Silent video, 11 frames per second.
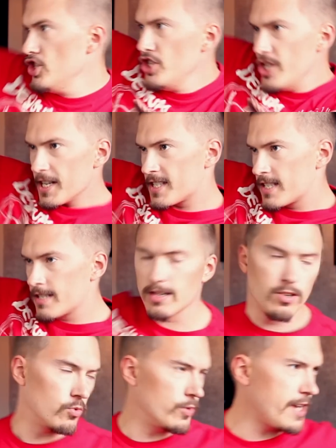
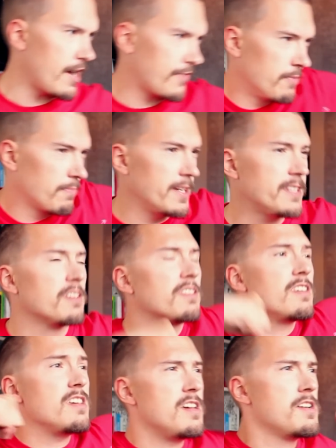Yes! We have completed
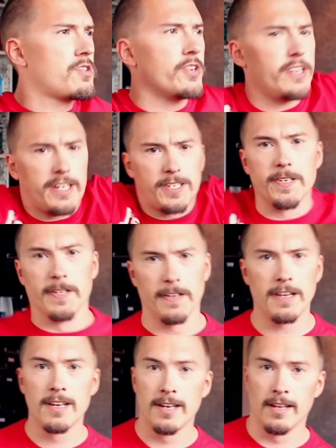the introduction.
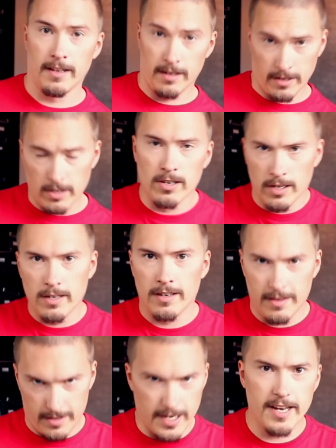
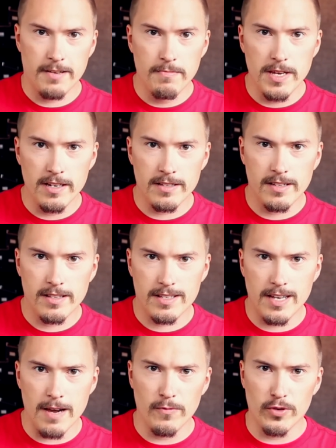That means it's
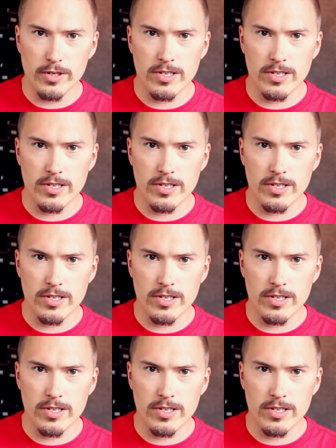time for